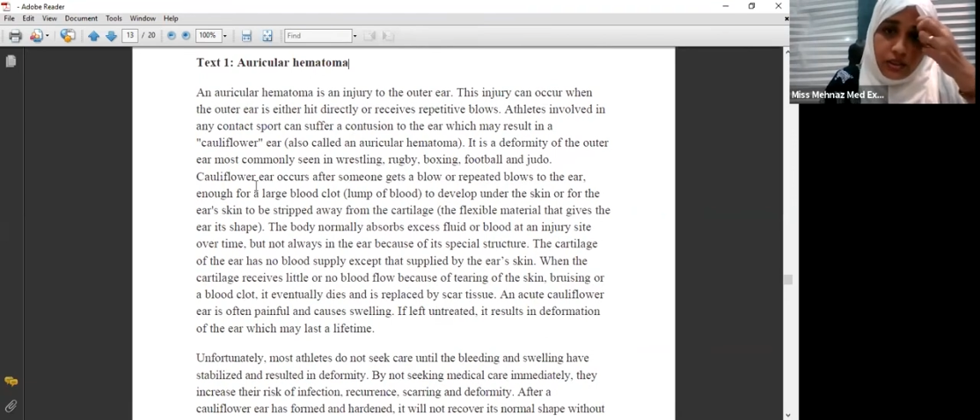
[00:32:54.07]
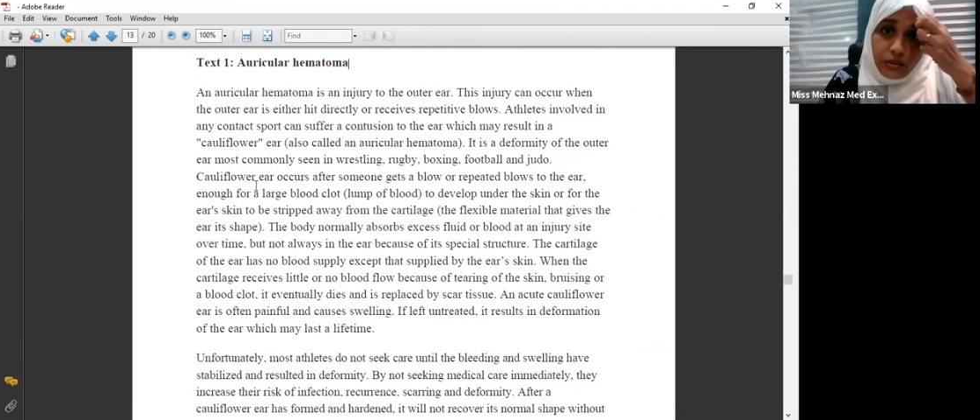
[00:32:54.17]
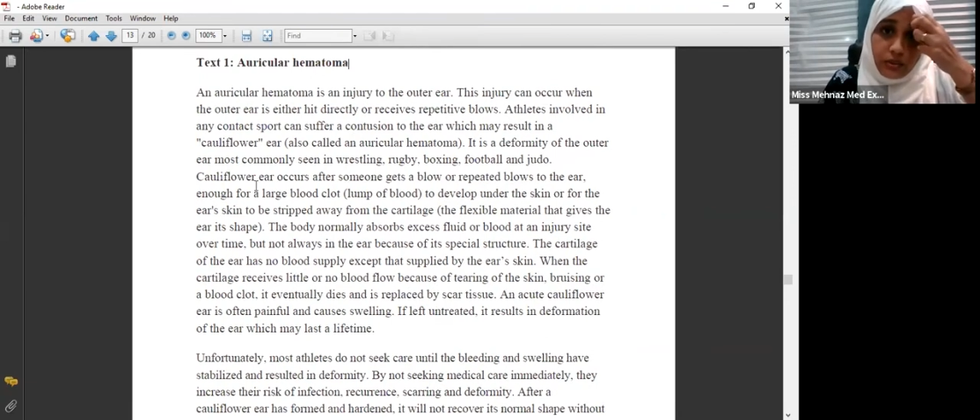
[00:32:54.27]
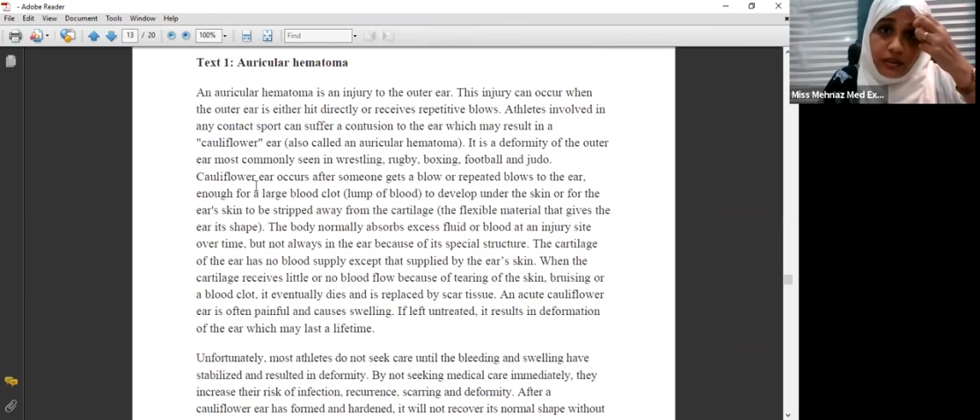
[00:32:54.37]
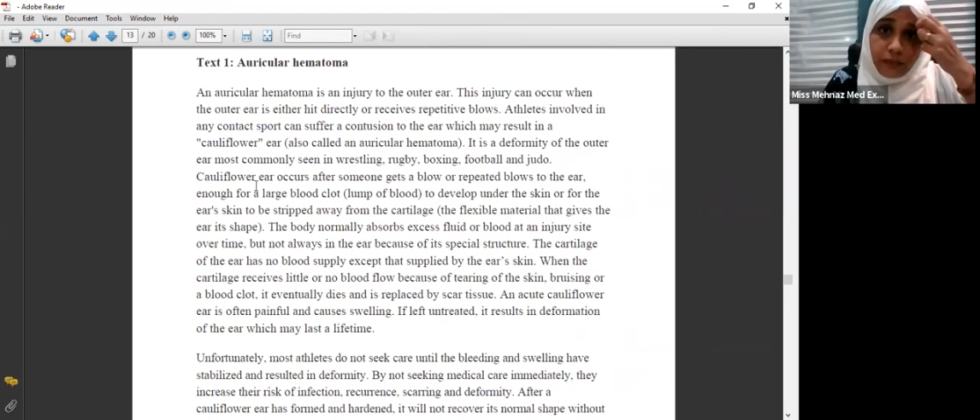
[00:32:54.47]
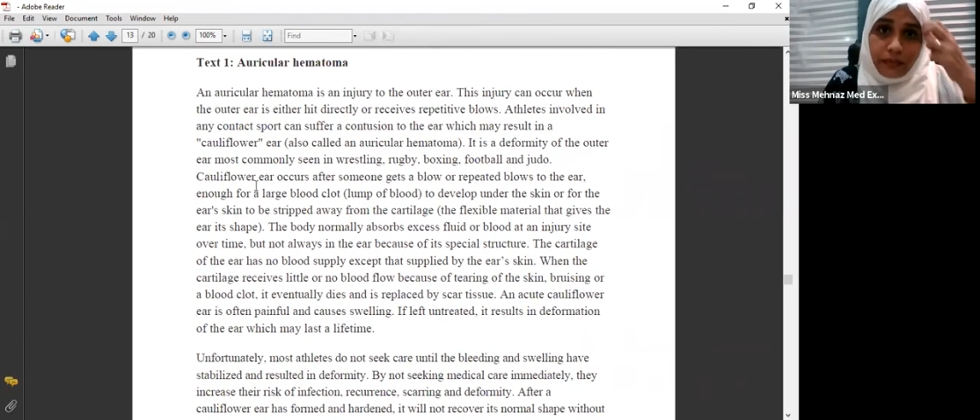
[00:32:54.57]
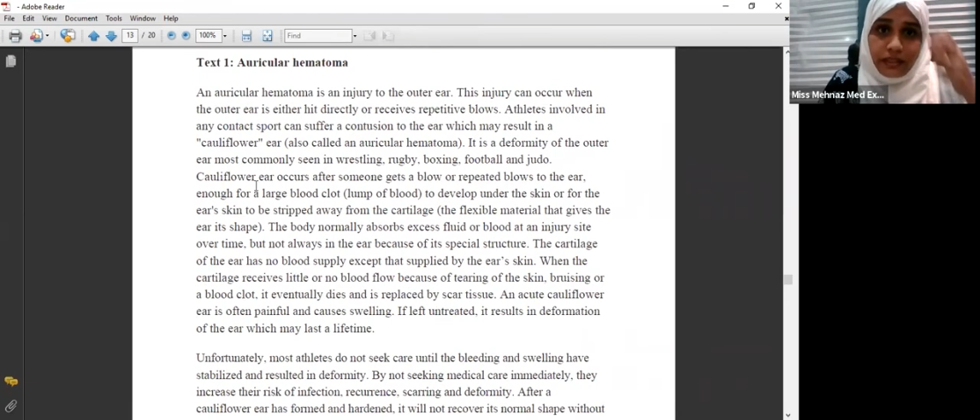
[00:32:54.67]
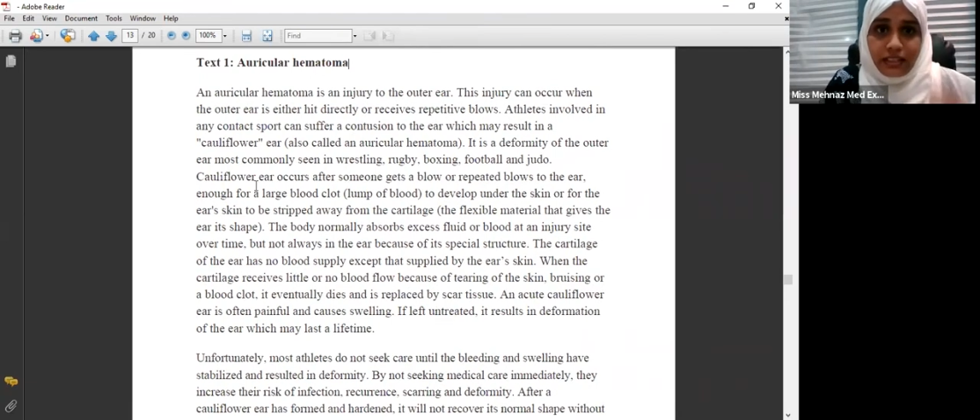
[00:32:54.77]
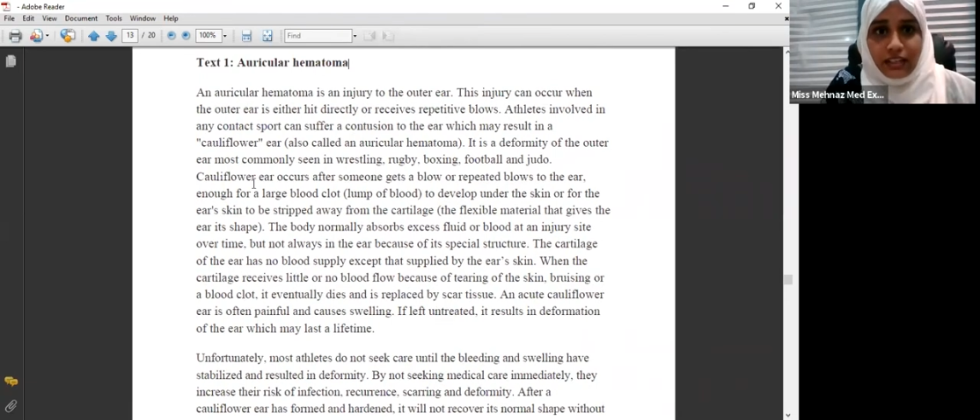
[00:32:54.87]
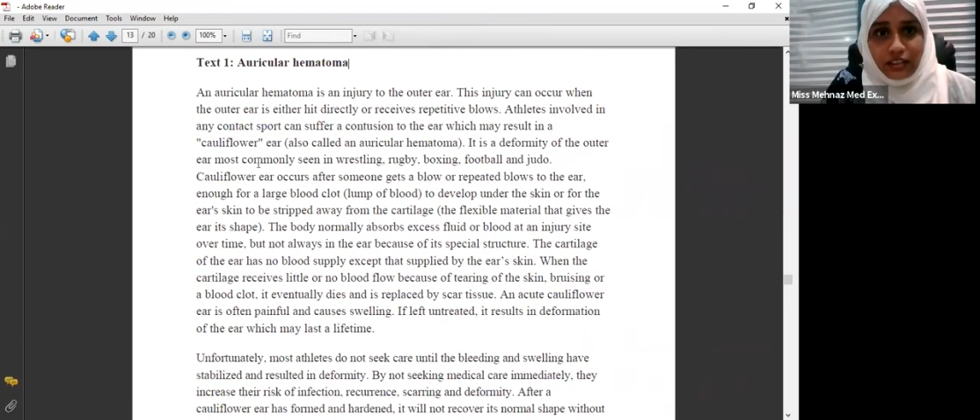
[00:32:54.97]
due to
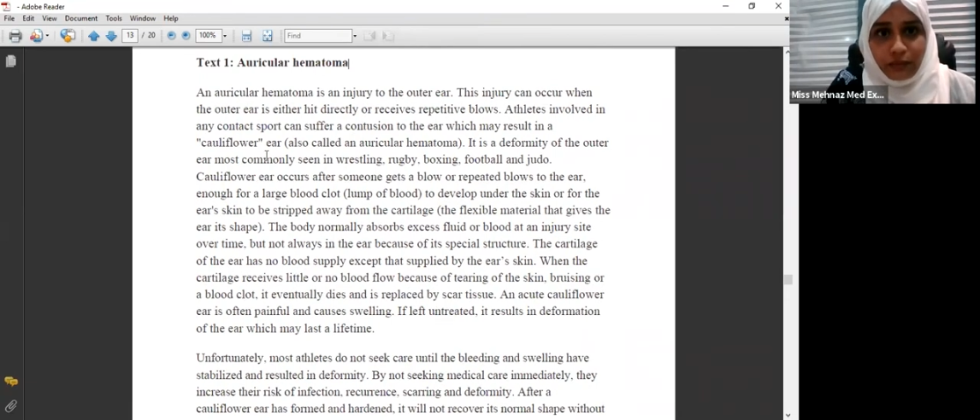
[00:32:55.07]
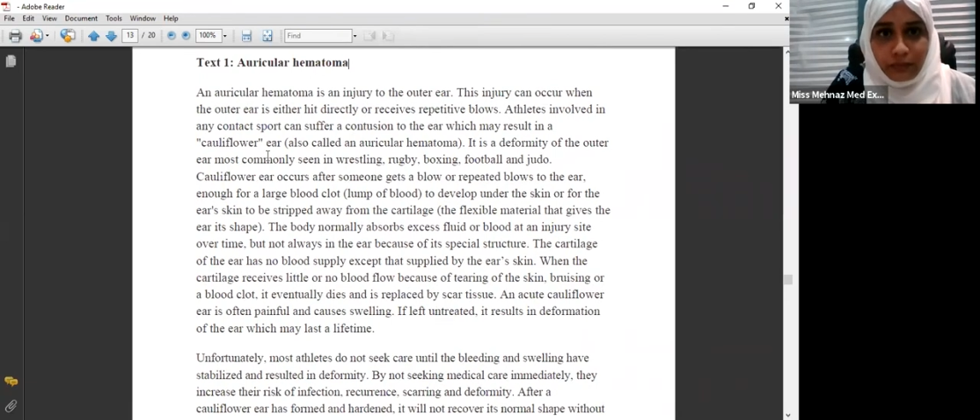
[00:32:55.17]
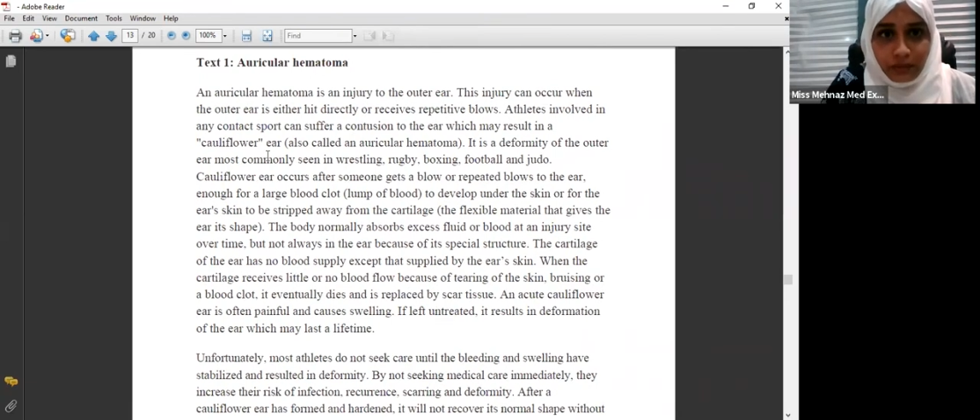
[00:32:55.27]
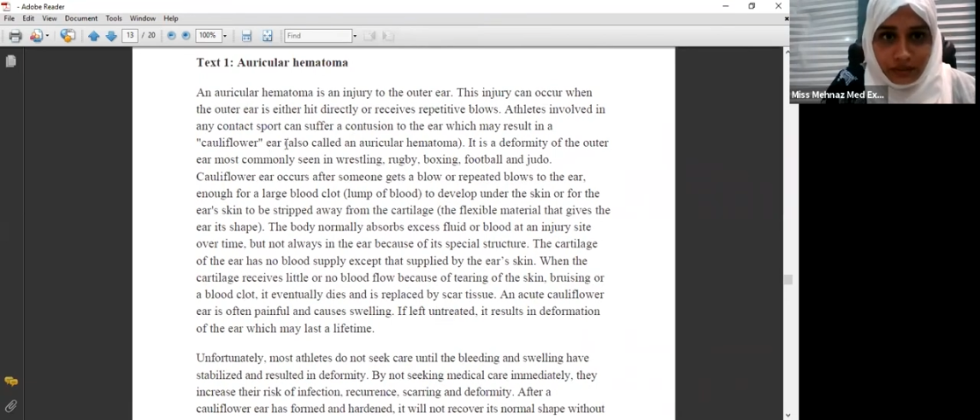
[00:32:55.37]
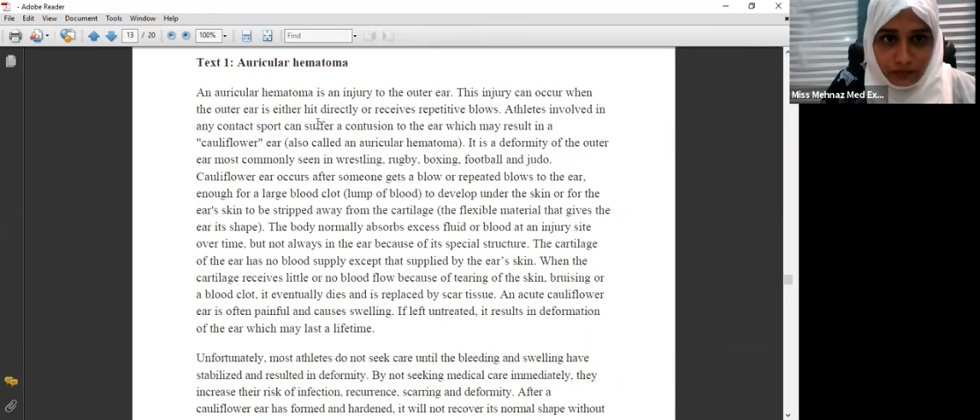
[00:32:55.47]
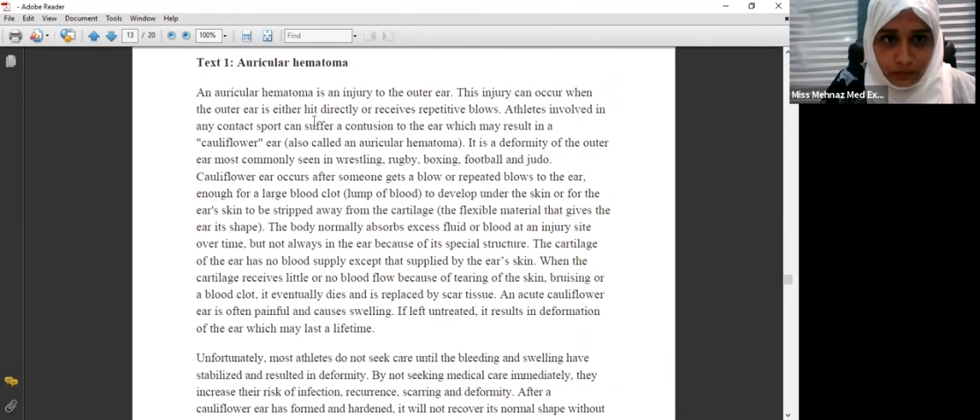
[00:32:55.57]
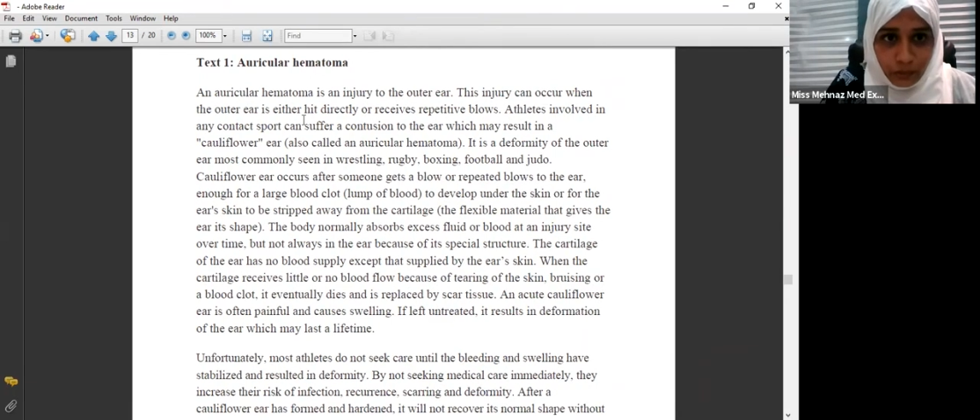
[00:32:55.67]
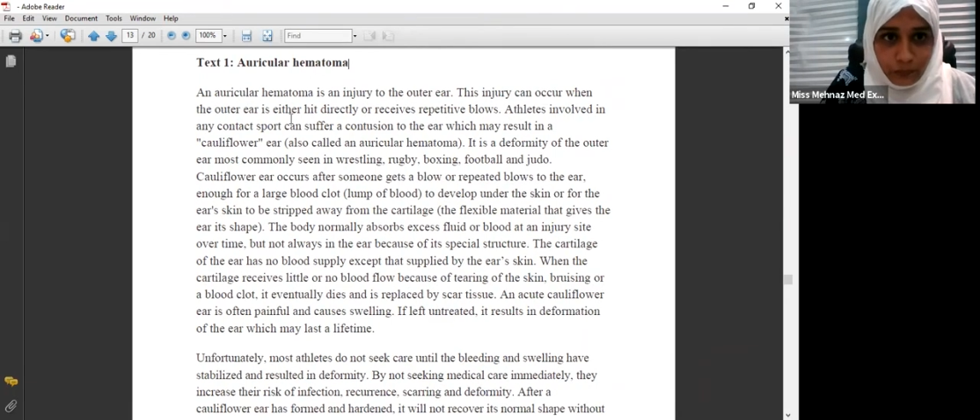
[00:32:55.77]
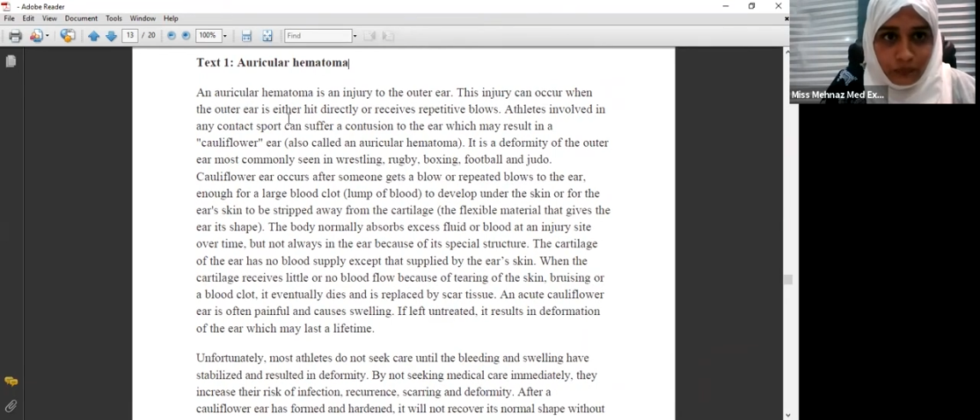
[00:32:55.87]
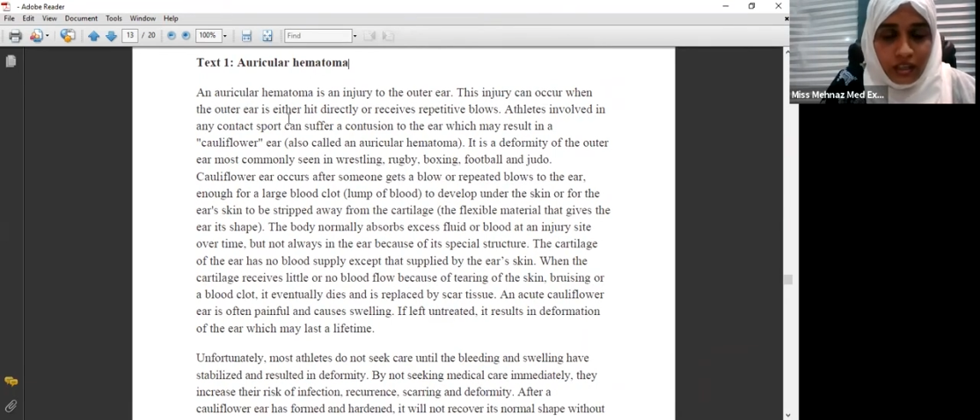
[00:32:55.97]
repetitive blow.